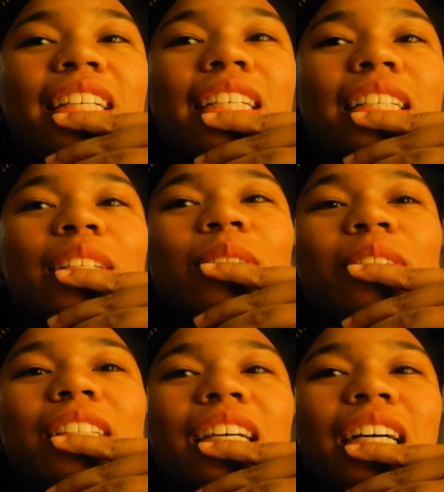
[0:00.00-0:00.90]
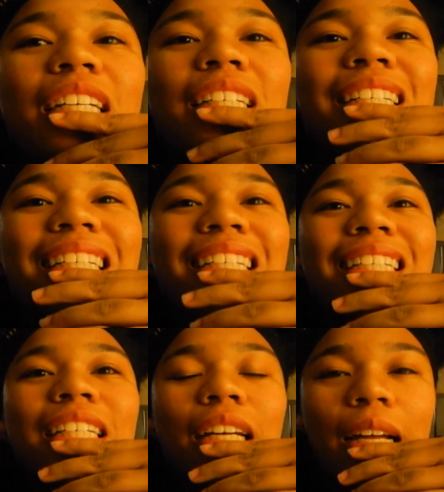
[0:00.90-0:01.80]
ending was kind of
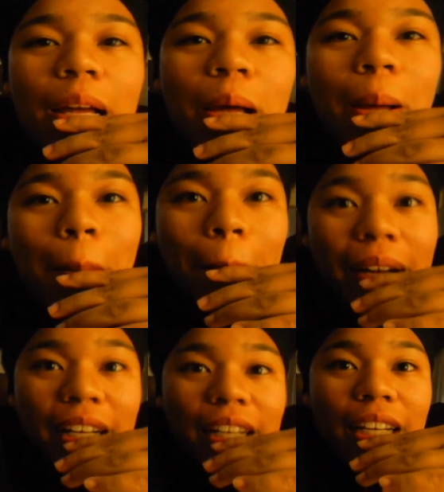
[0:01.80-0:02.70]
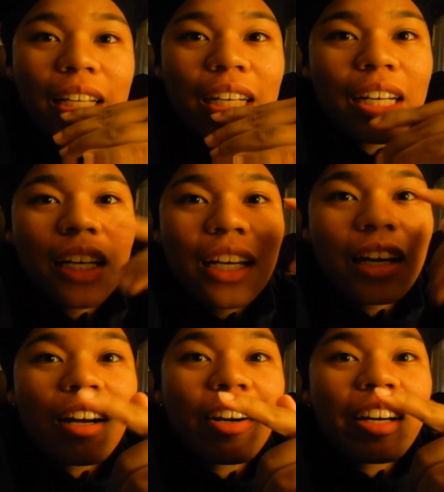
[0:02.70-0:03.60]
eh, but
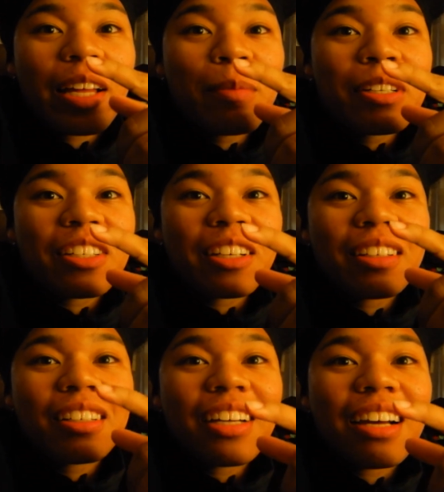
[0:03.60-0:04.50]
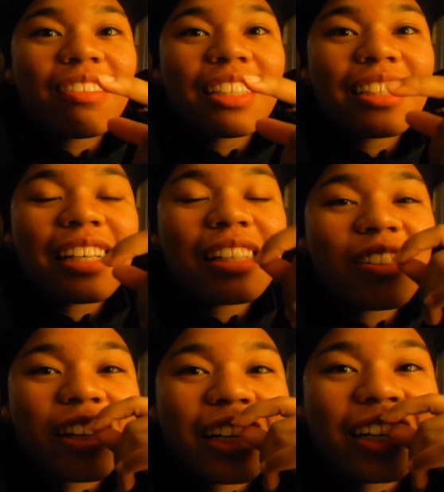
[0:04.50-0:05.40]
our neighbors are having
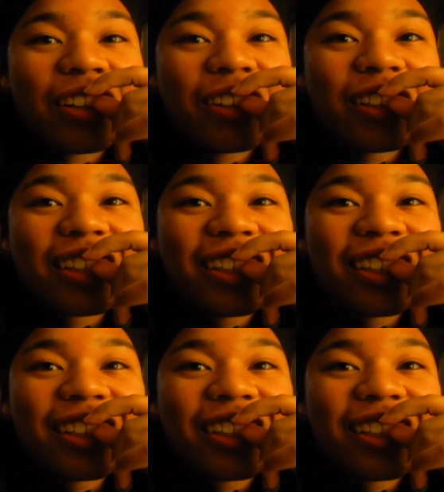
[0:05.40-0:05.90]
sex right now.